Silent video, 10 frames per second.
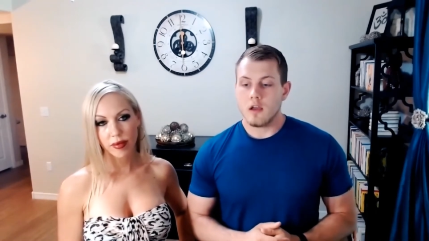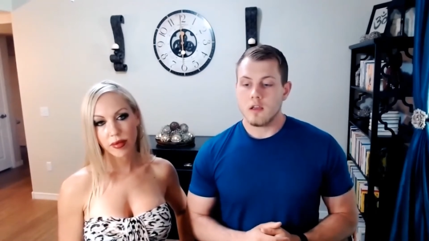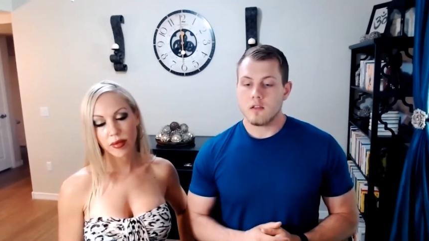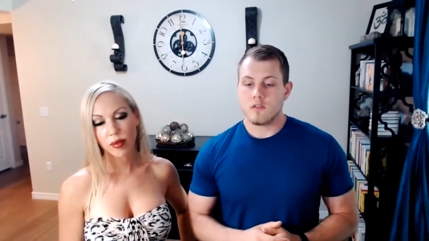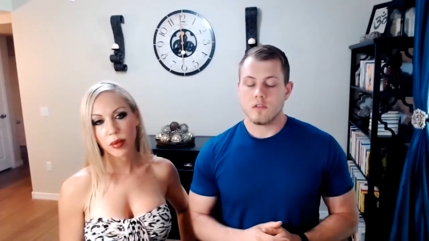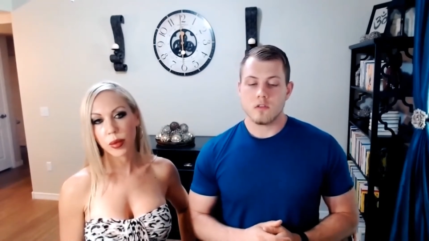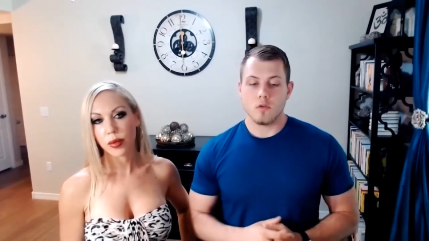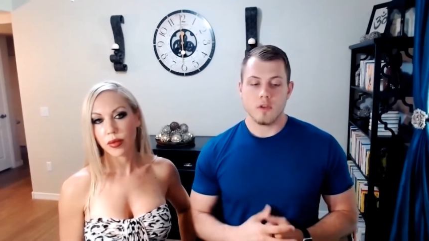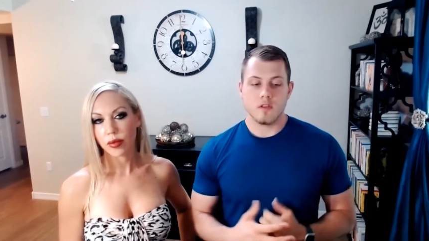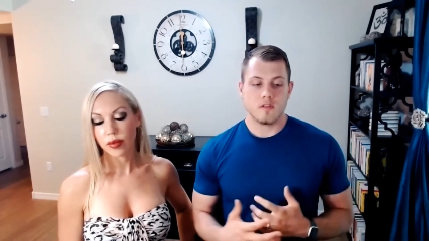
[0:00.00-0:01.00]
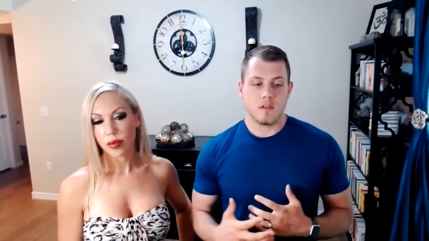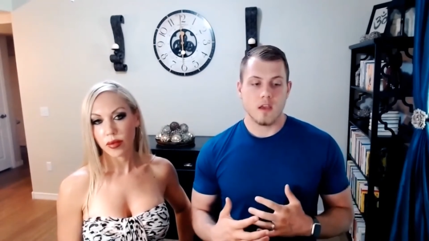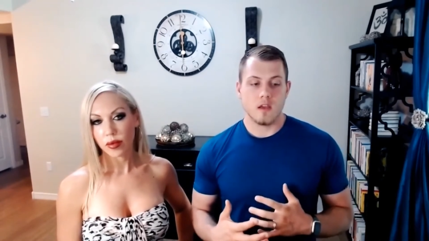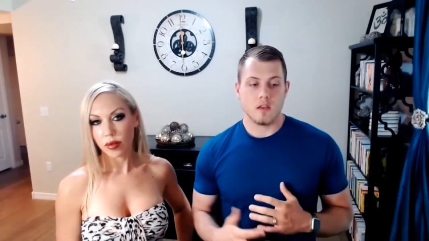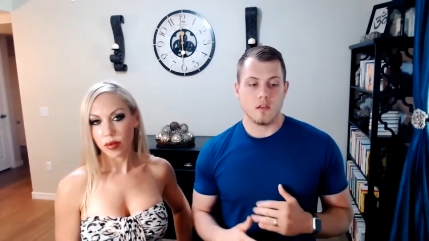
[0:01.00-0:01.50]
Speaker 1: It's just going to
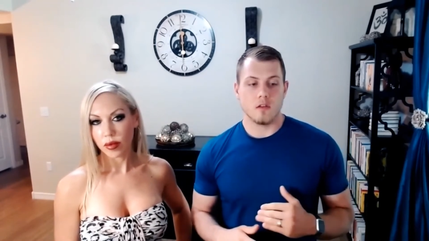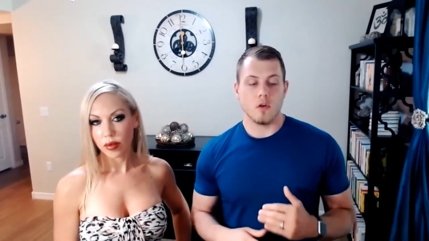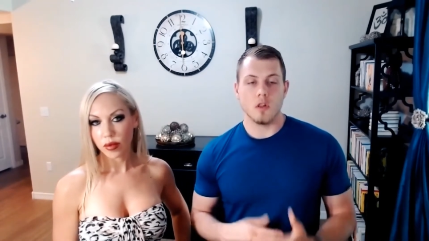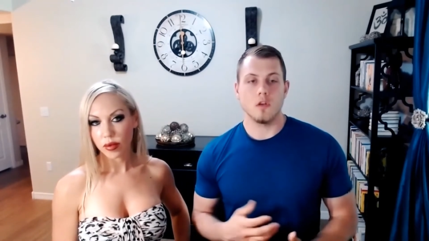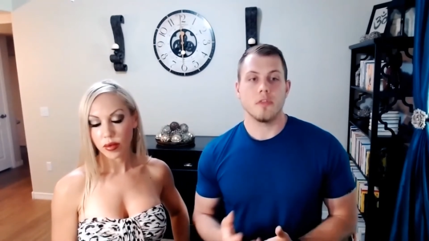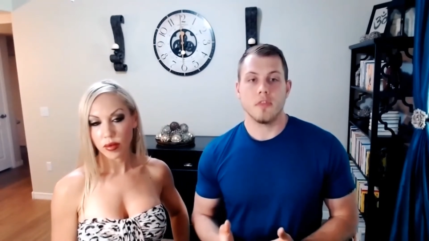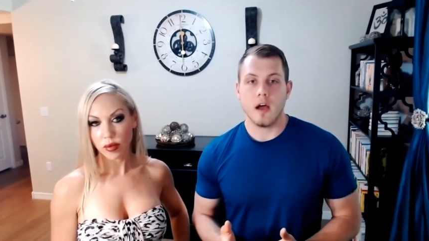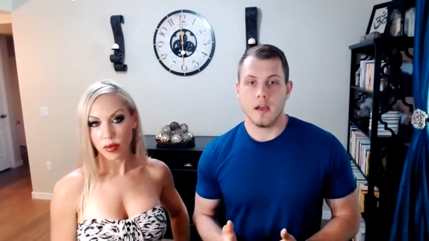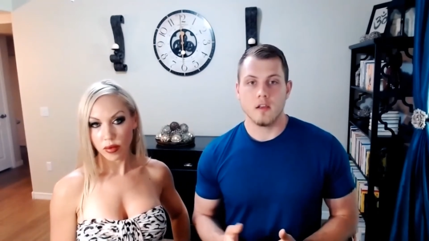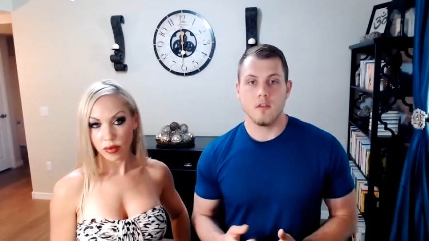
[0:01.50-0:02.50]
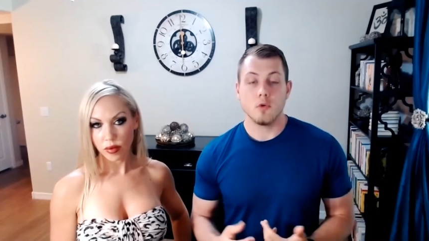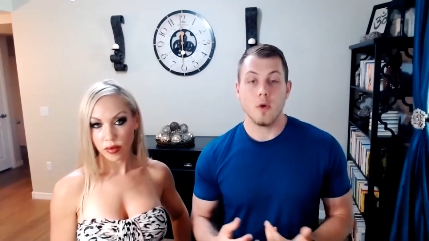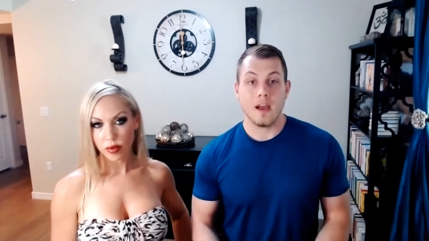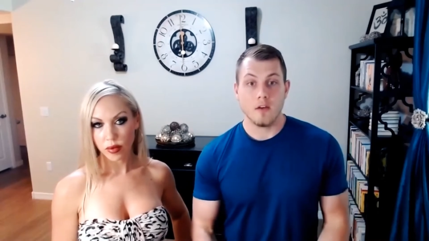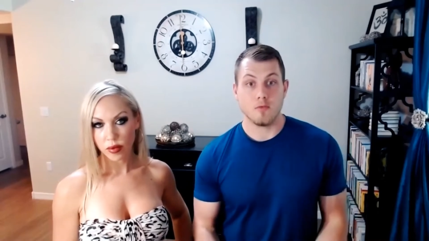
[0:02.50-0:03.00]
take, you know, a little thought. If you
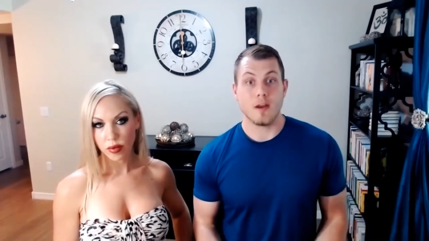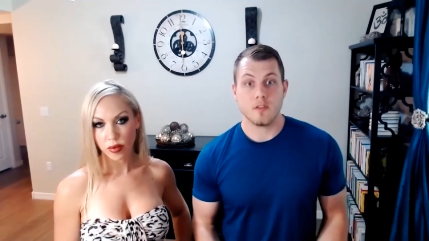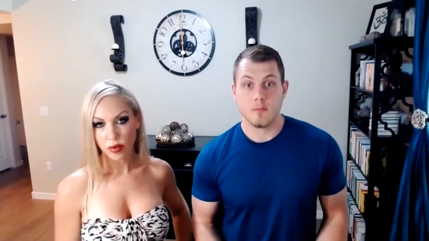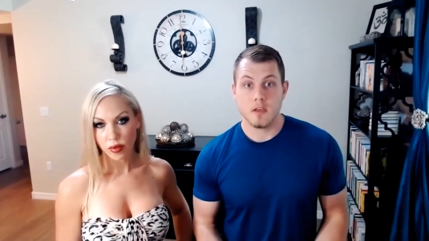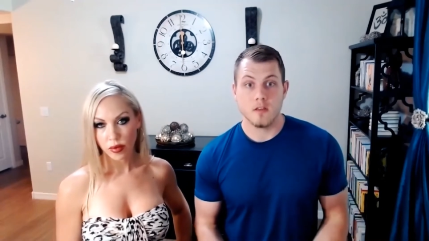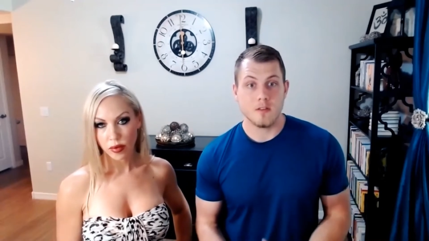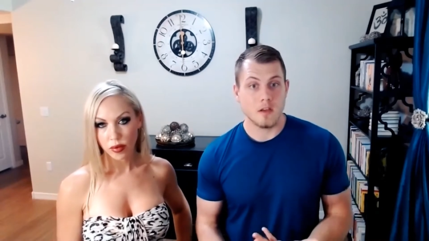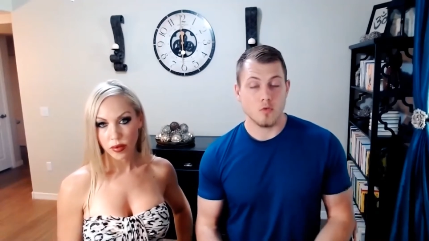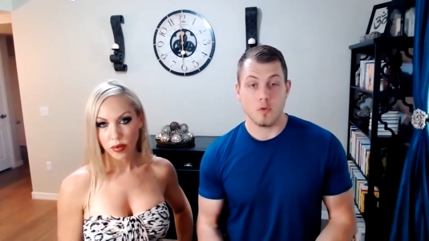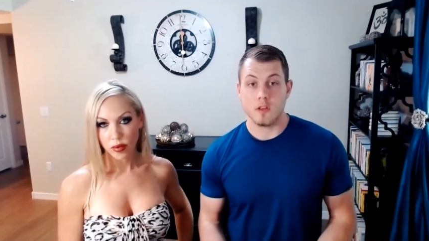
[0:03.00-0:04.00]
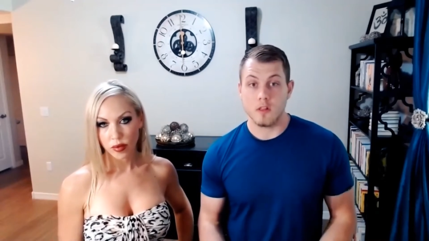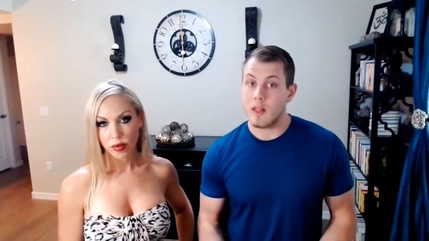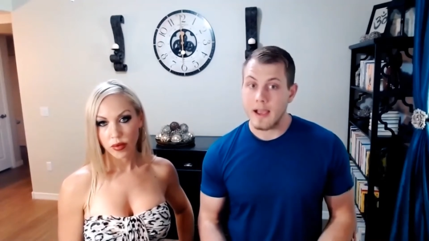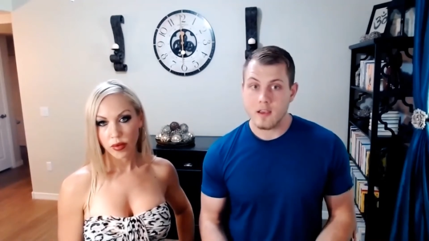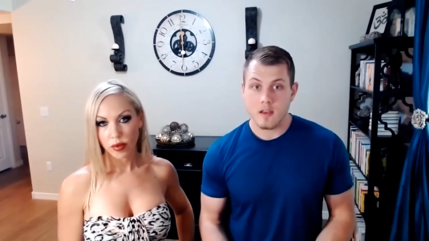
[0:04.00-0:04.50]
have recipes that you really like